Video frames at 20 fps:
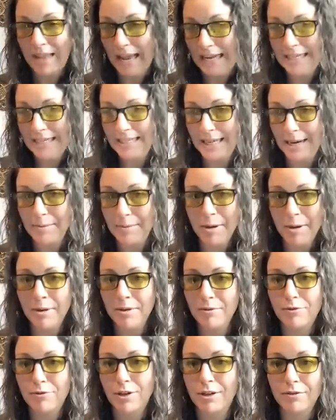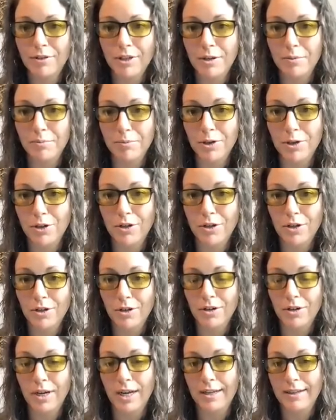anytime I'm in front of a
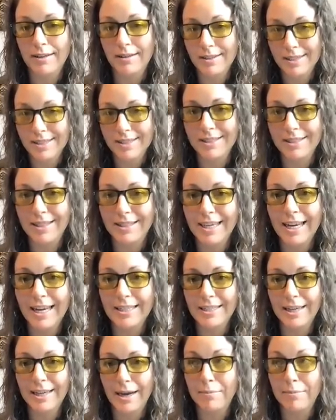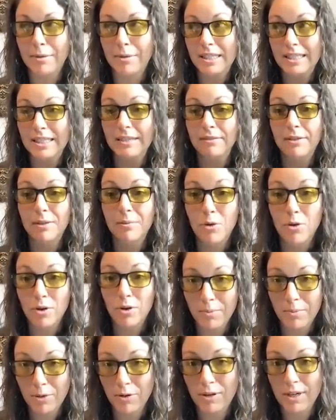computer. And this is the daytime, but it's even more
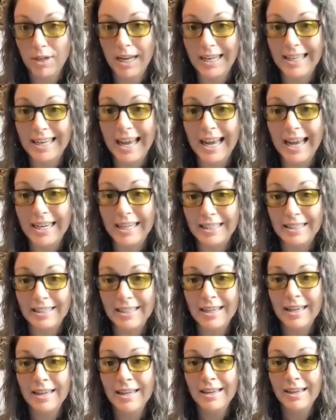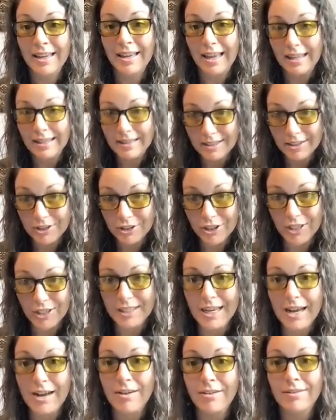important at night and to
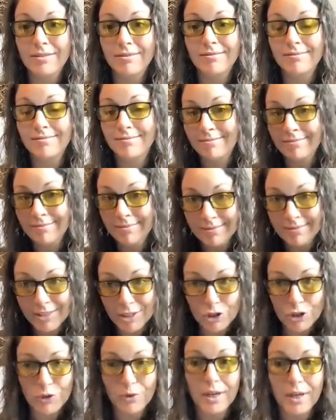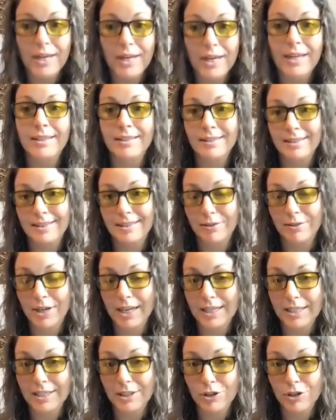shut down screens for
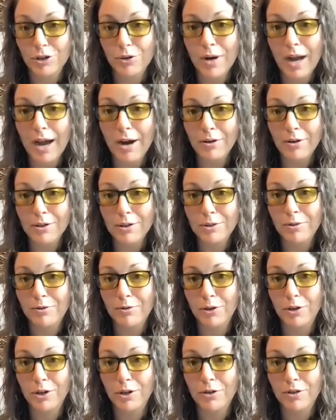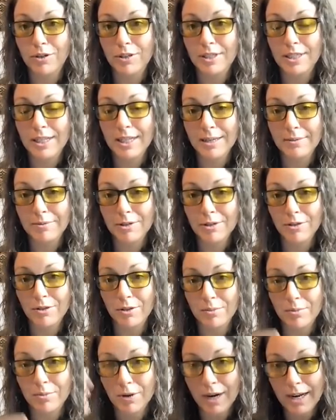at least two hours before you go to sleep so
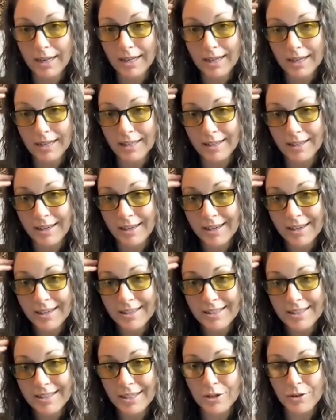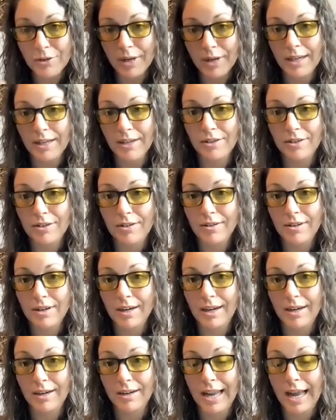your brain can secrete
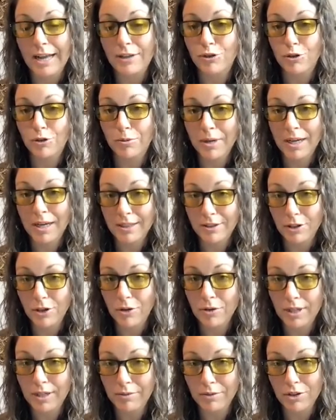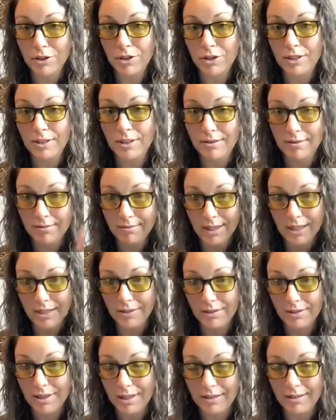your uh, natural melatonin which is you
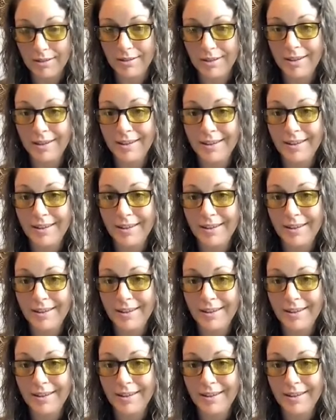know the